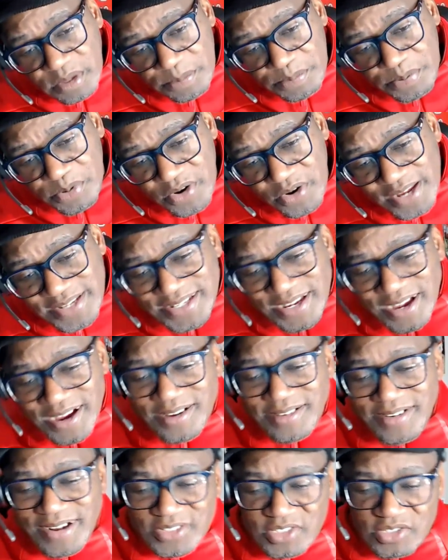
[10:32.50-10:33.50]
progress
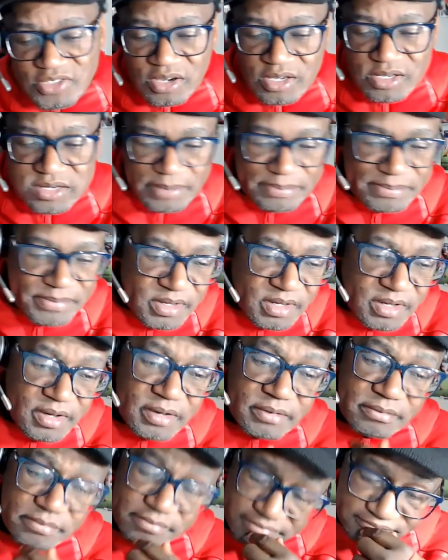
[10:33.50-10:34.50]
across the club.
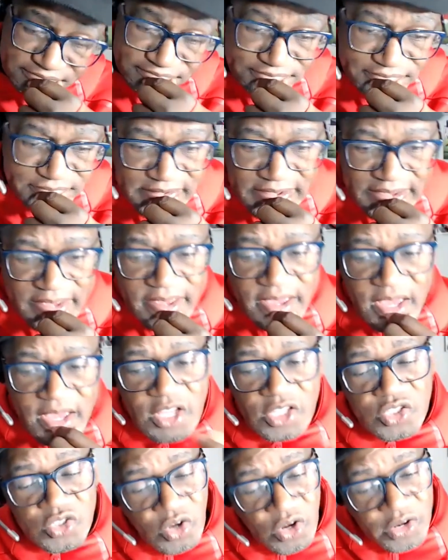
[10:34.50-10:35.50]
Okay,
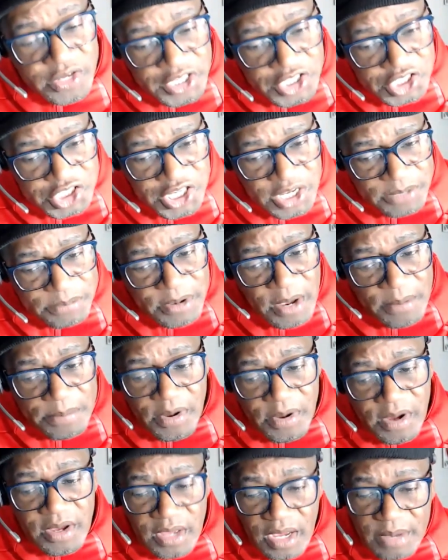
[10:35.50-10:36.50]
talk is cheap,
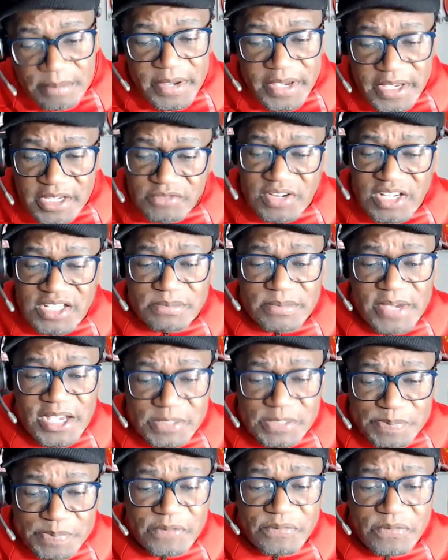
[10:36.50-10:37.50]
but I mean his resume
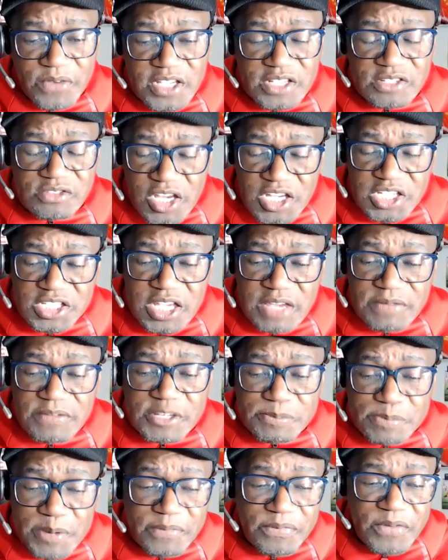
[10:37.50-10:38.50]
speaks, his CV
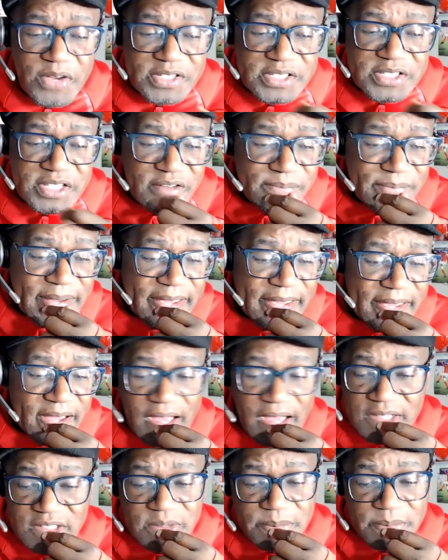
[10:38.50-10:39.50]
speaks for itself, mate.
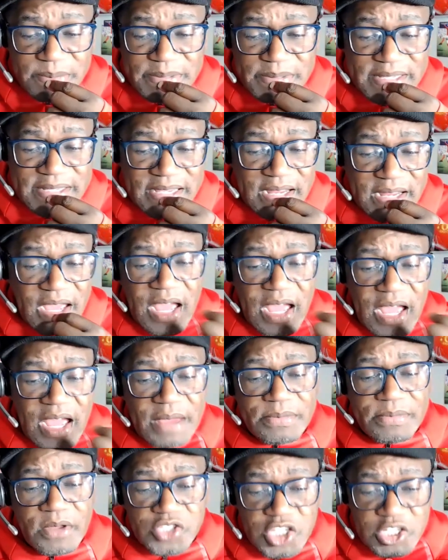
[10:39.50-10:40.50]
100%. I'm
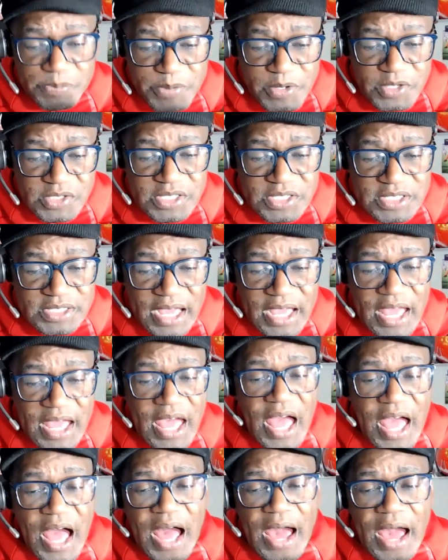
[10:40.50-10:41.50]
not disputing that.
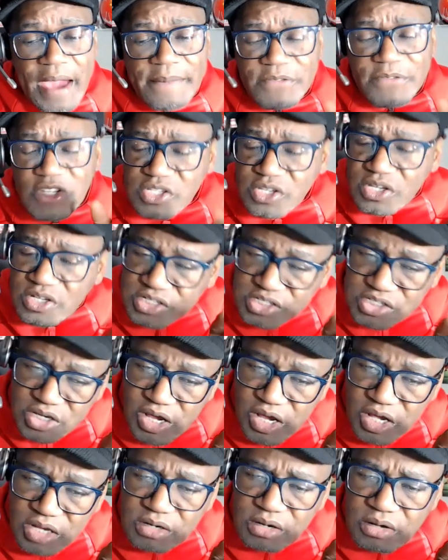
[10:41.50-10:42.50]
I'm just
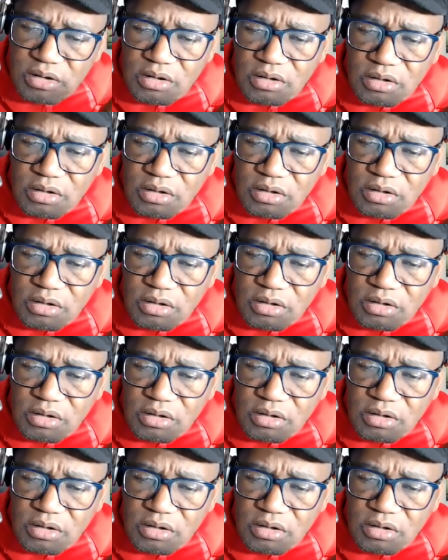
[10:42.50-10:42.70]
concerned,